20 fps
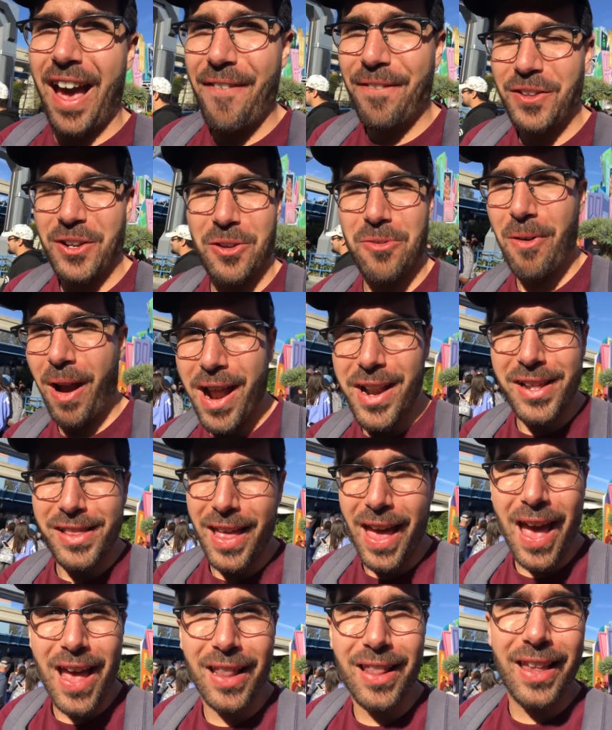after riding
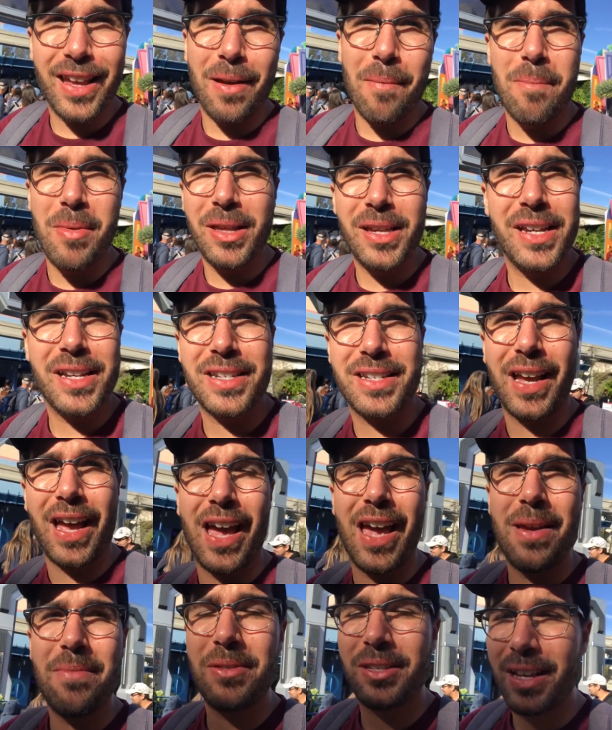that like a million
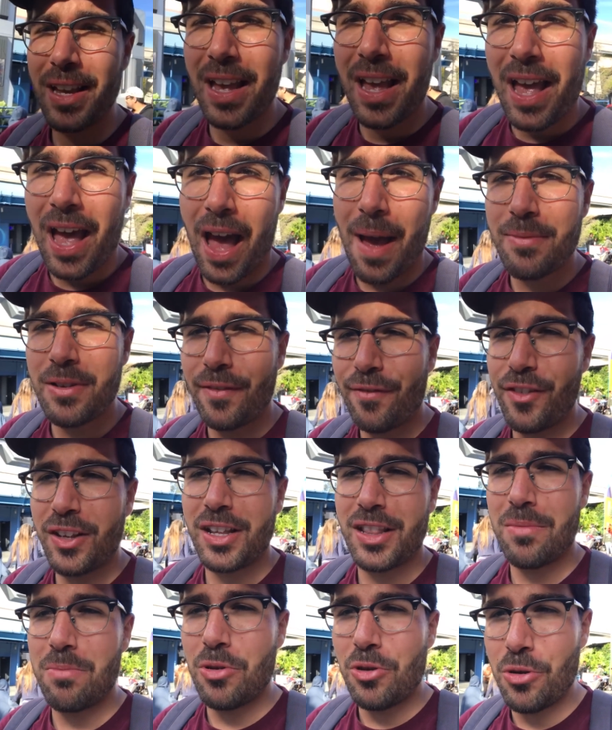times, I'm
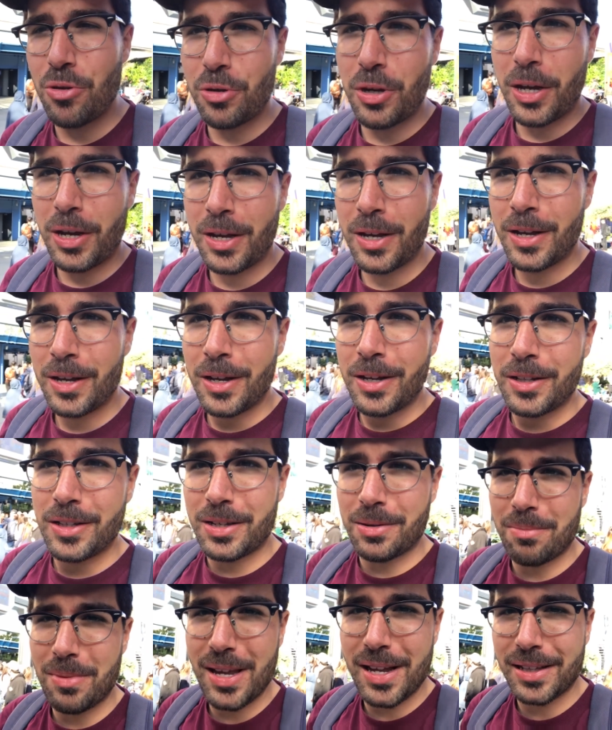definitely in the mood
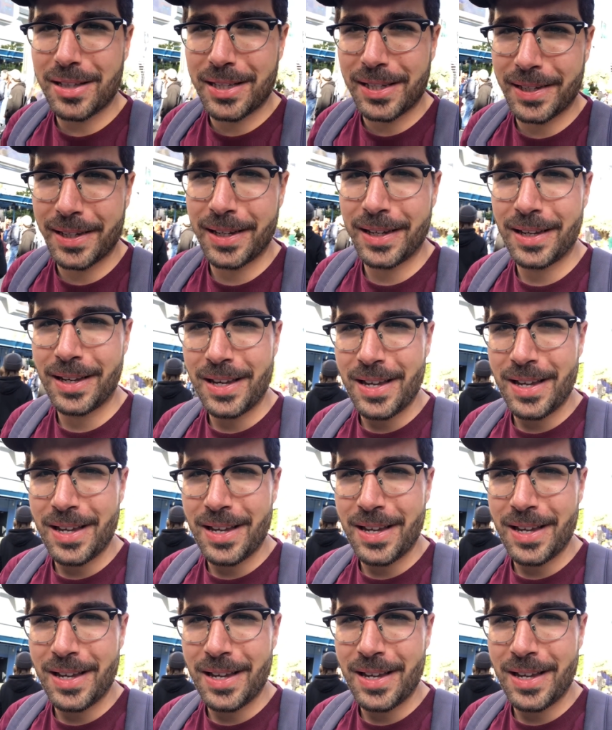to meet